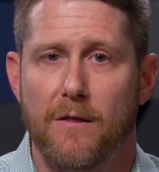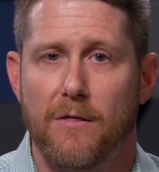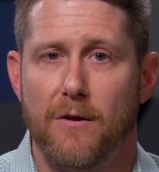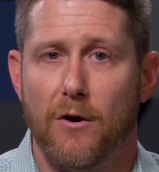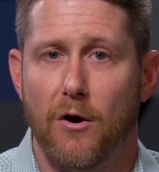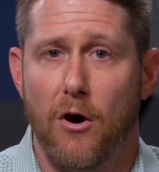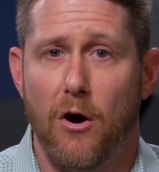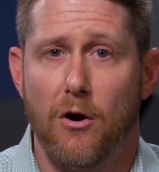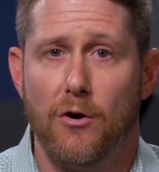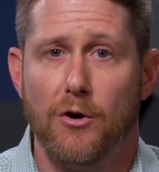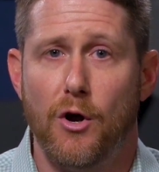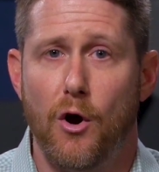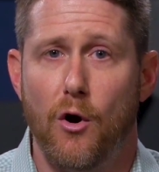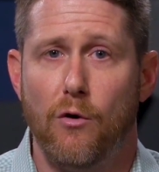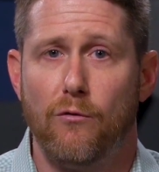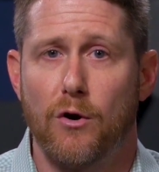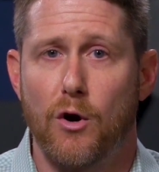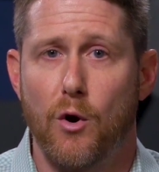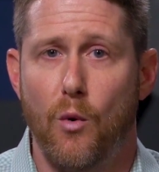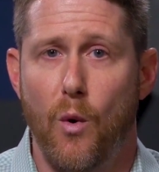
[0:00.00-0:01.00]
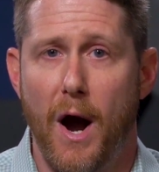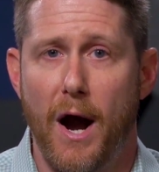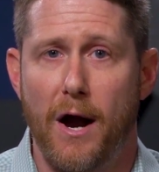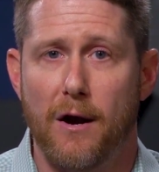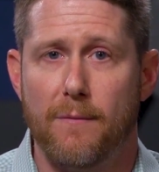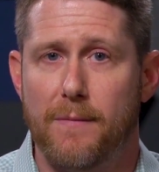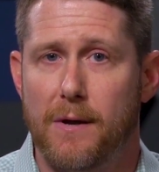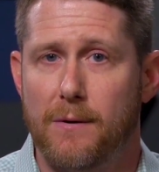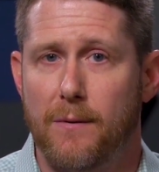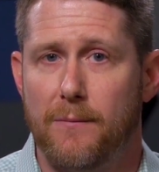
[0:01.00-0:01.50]
there are no
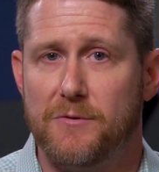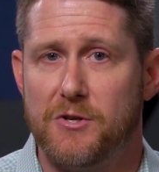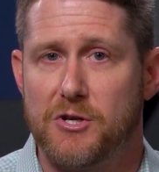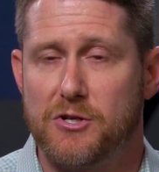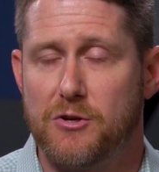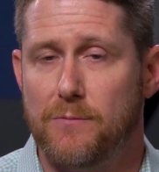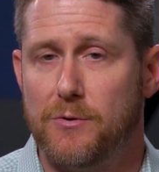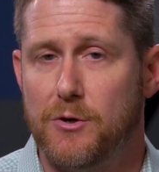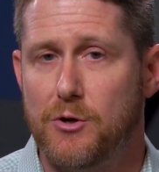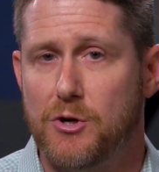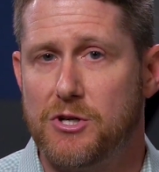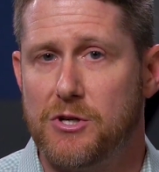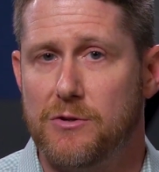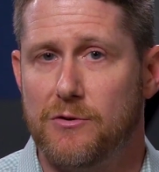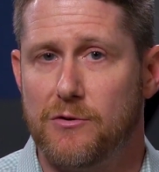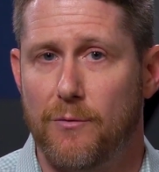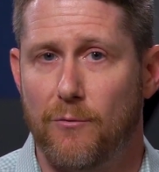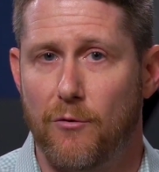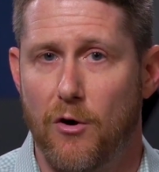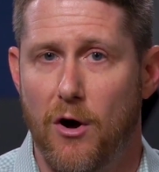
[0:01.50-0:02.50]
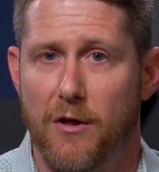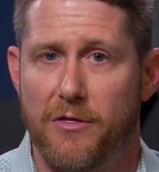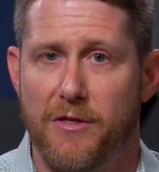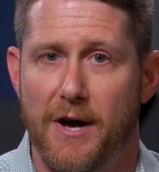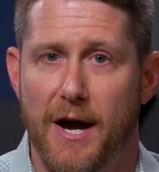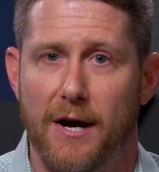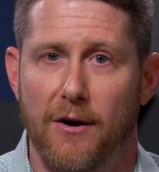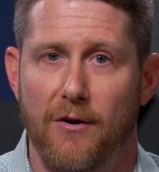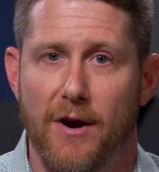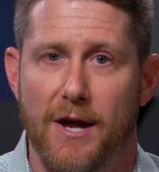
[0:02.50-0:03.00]
required minimum distributions from Roth
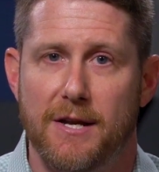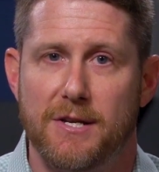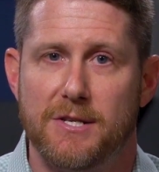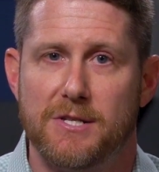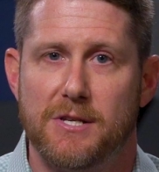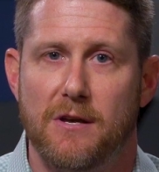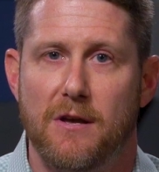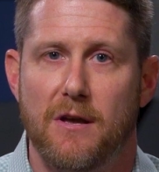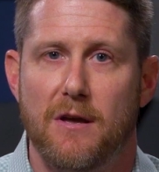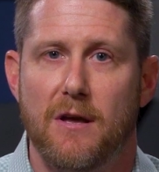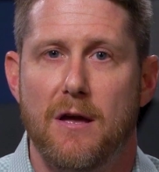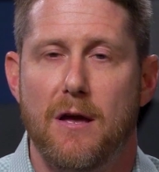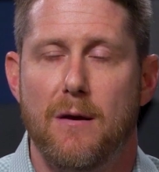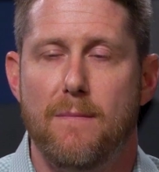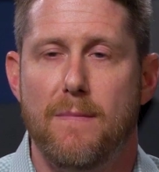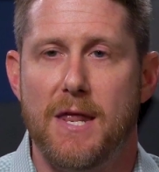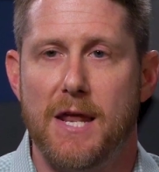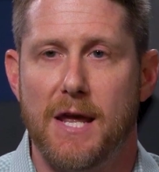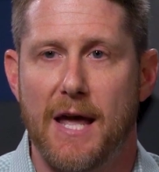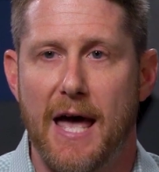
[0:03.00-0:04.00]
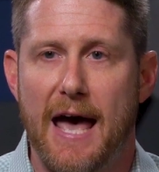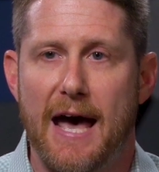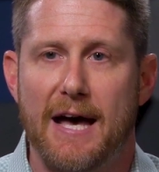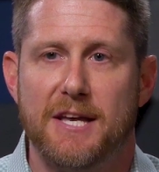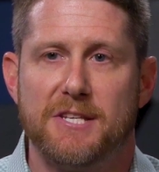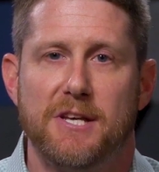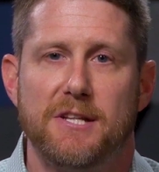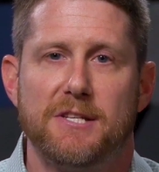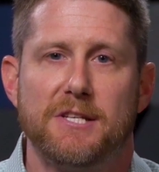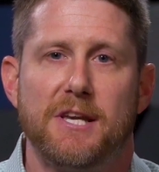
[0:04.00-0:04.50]
IRAs, meaning
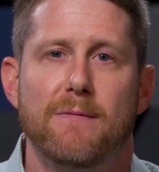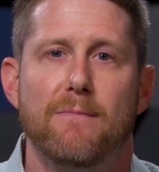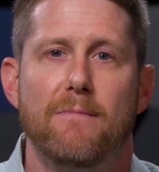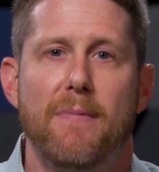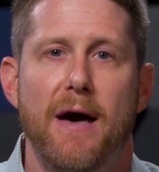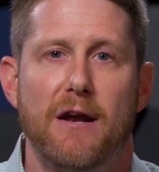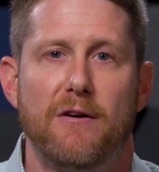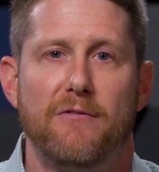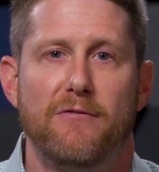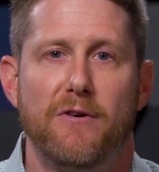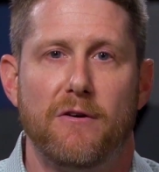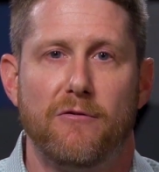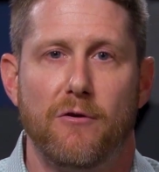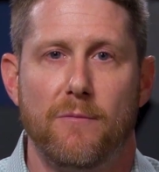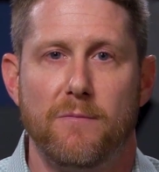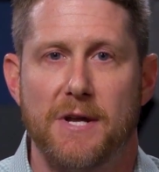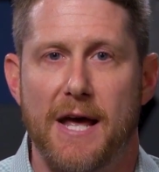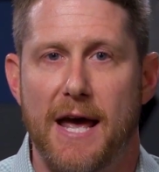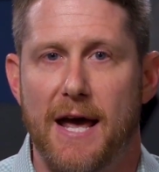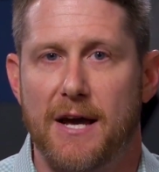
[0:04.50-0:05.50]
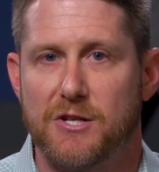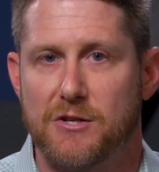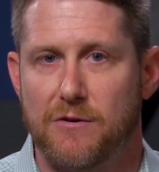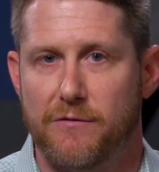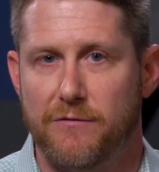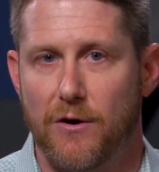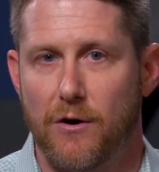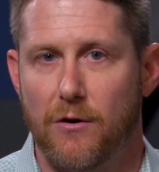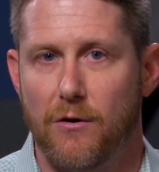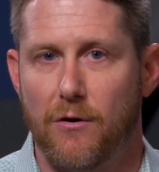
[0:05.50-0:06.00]
assets can benefit from tax
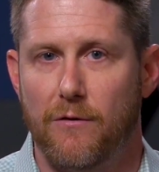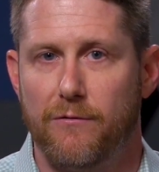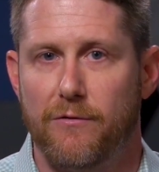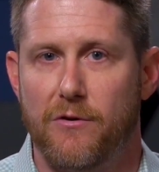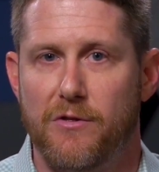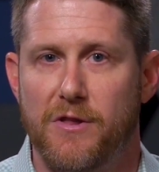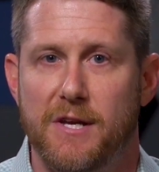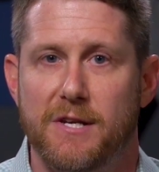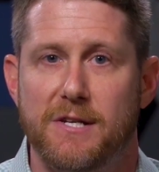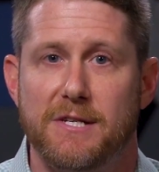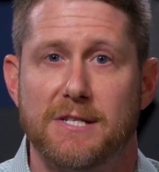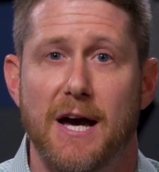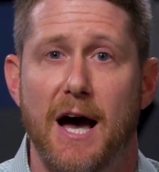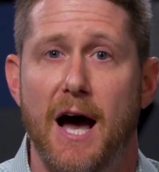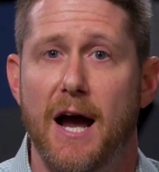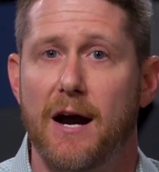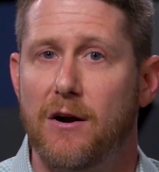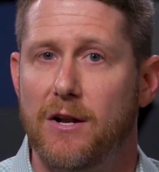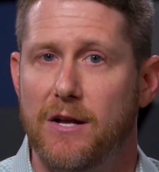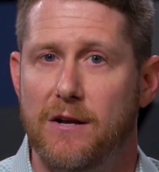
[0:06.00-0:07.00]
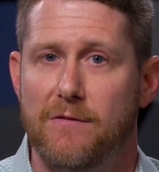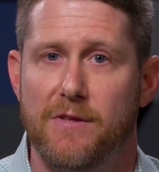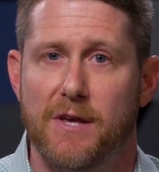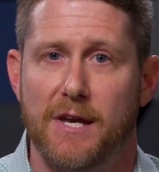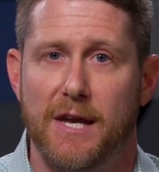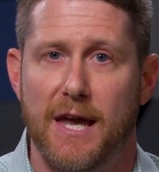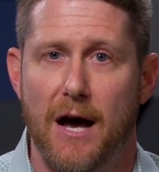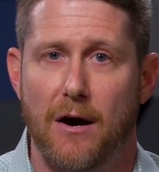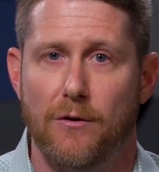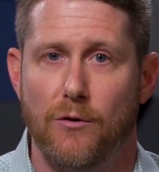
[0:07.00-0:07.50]
deferral for the entirety of the
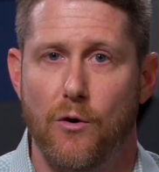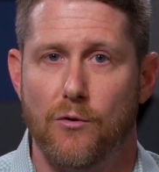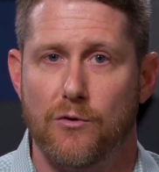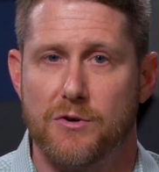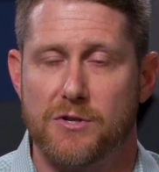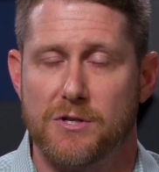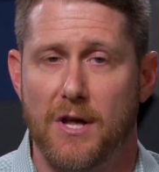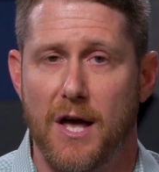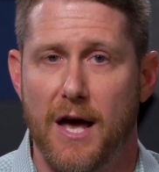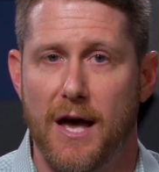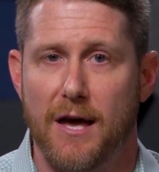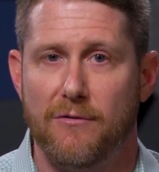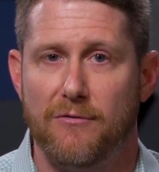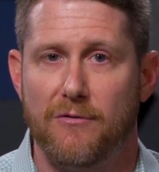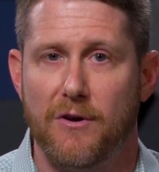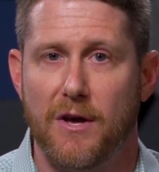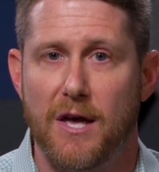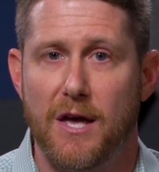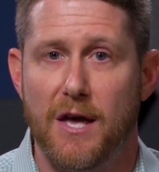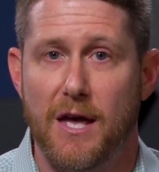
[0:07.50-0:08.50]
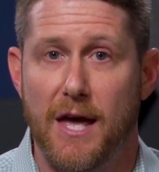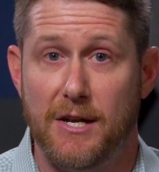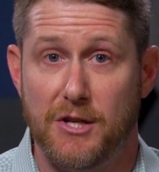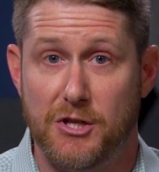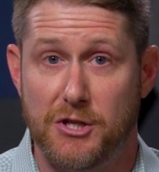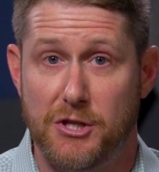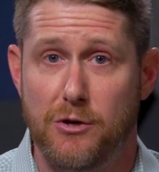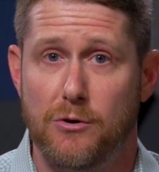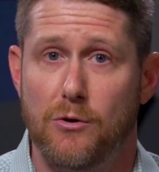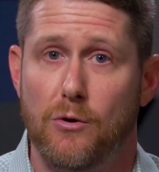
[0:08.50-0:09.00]
account owner's life.
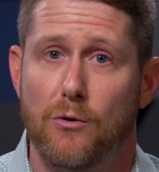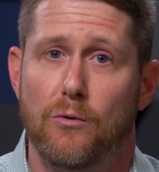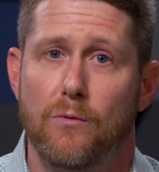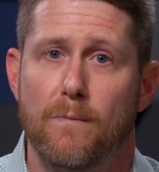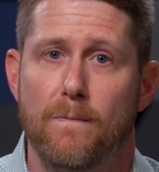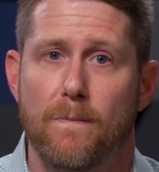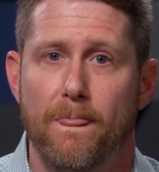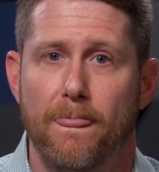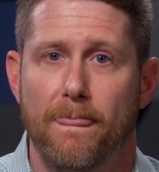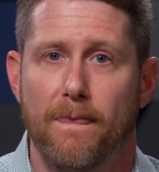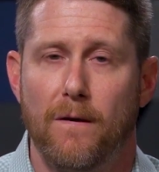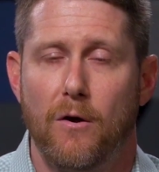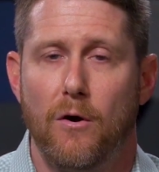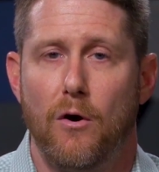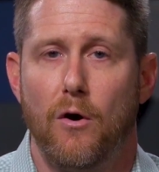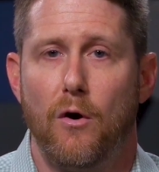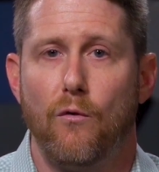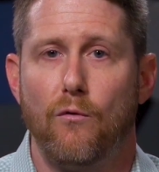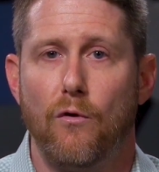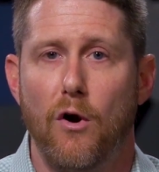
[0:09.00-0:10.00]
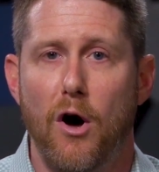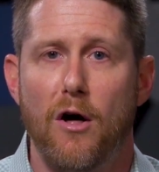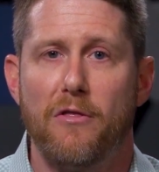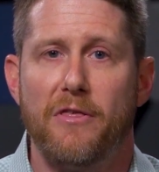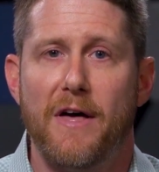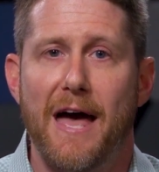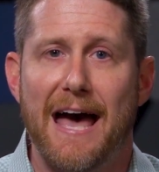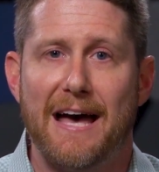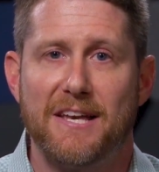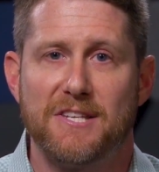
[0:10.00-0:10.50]
And two,
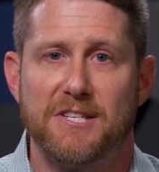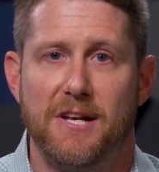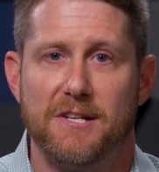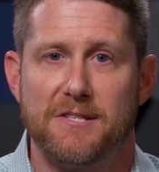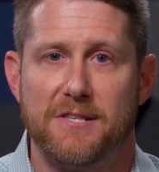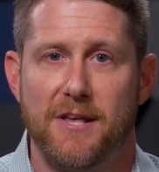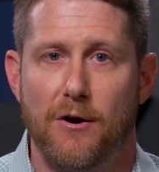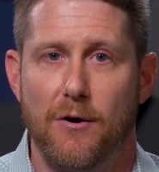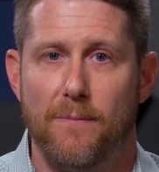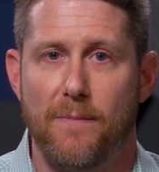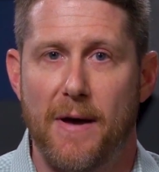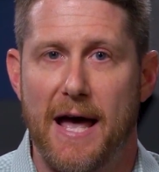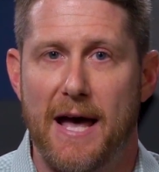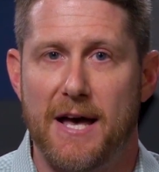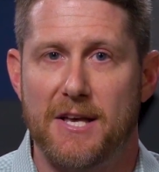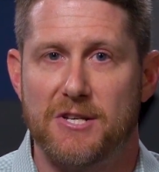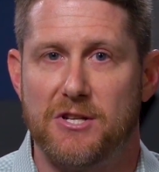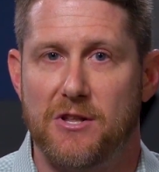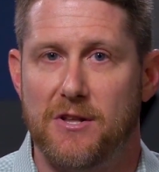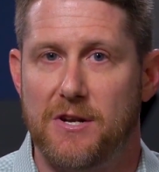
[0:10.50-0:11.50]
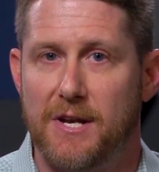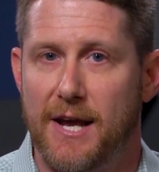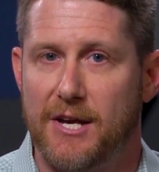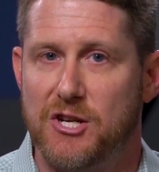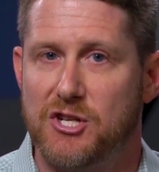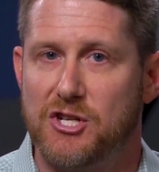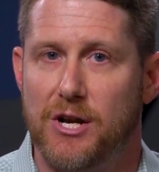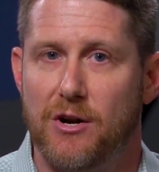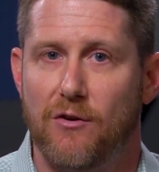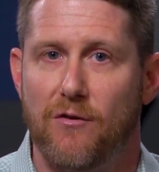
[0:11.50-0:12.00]
Roth assets that are passed to the
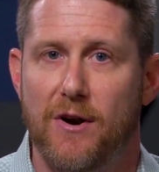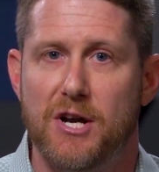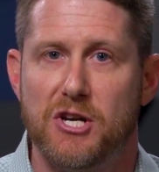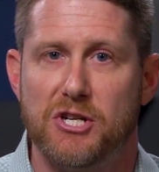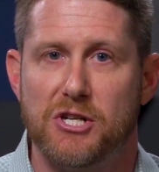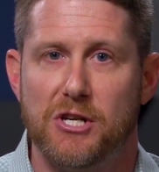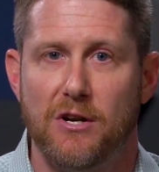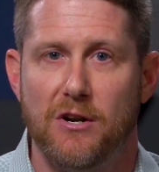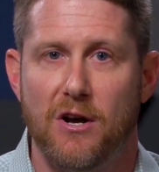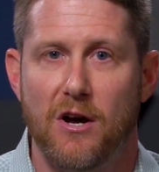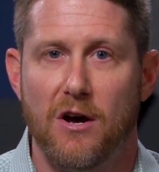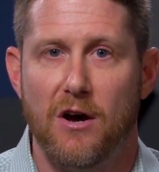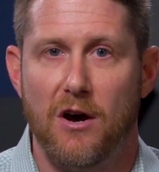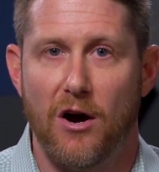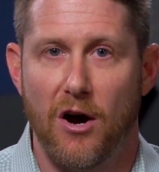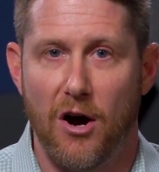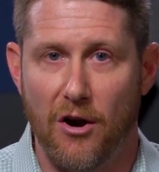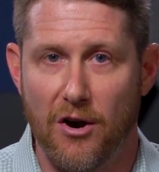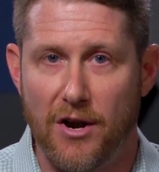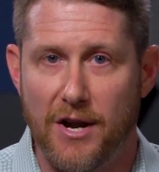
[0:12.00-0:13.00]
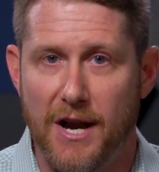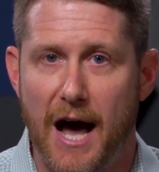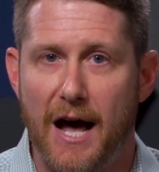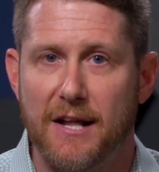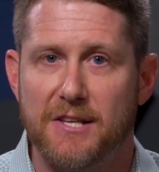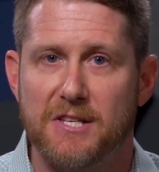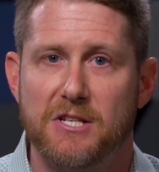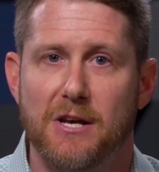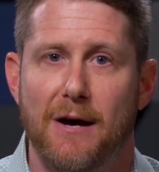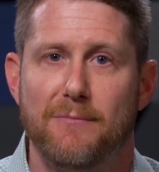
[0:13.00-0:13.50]
next generation are
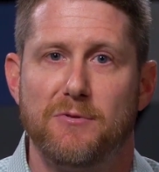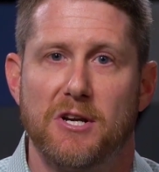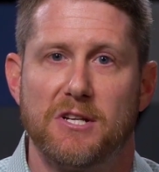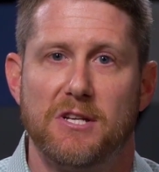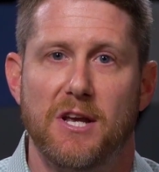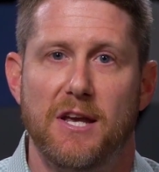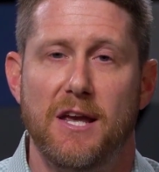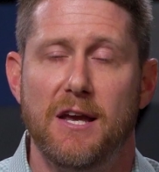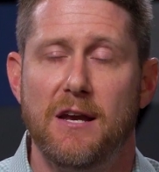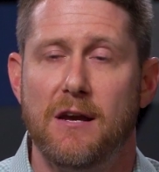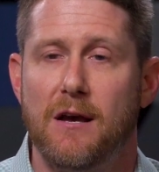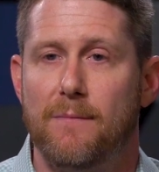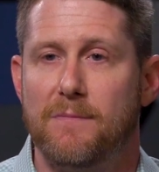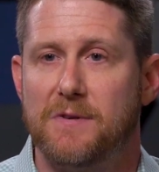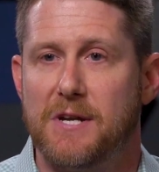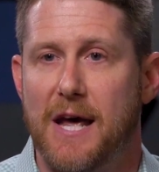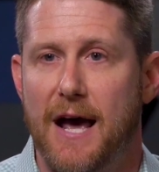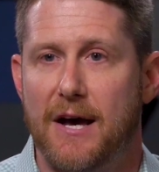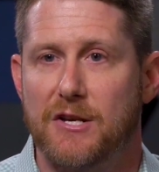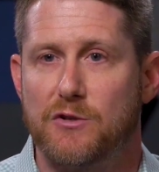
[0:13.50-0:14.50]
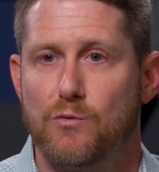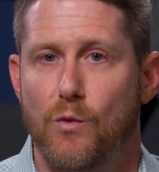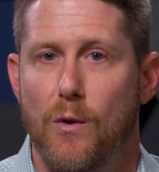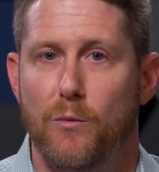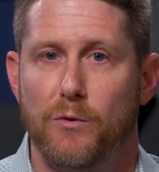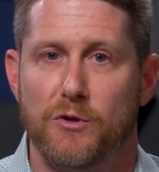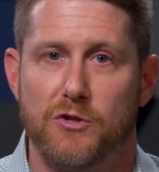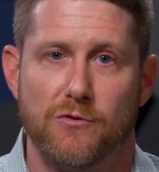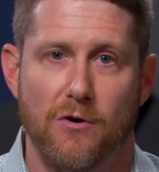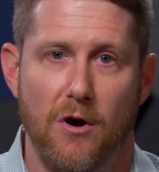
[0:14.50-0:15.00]
not subject to income tax
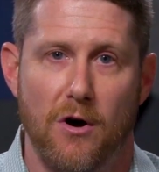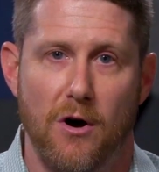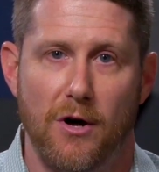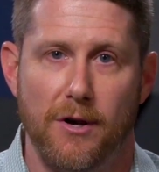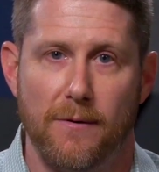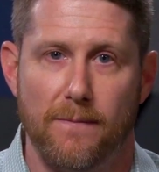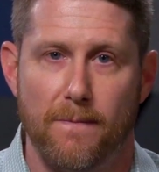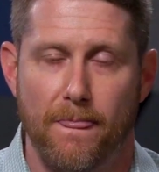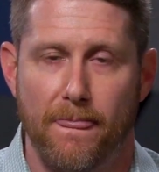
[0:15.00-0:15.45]
when withdrawn.